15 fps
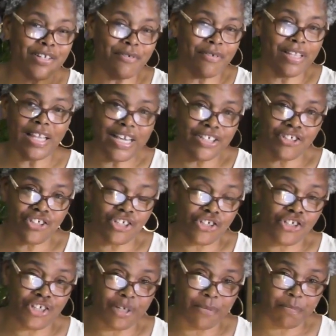the
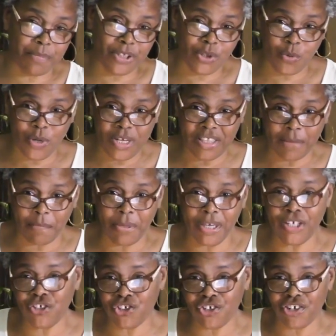relationship between the
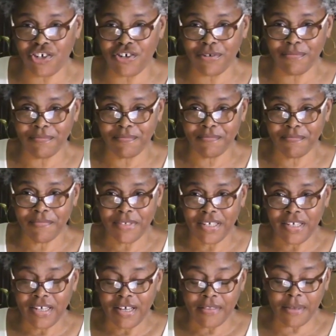pitcher,
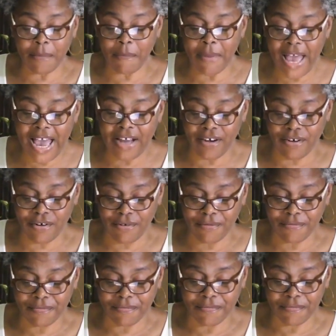the batter,
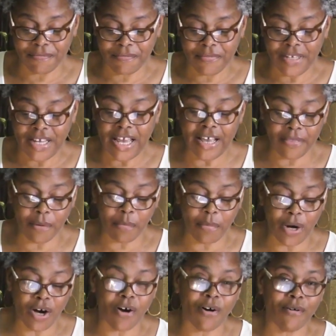and the
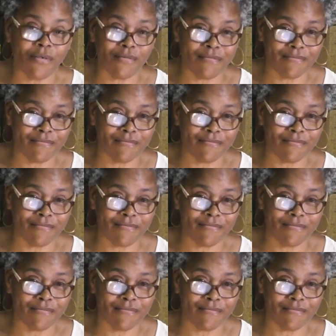ball.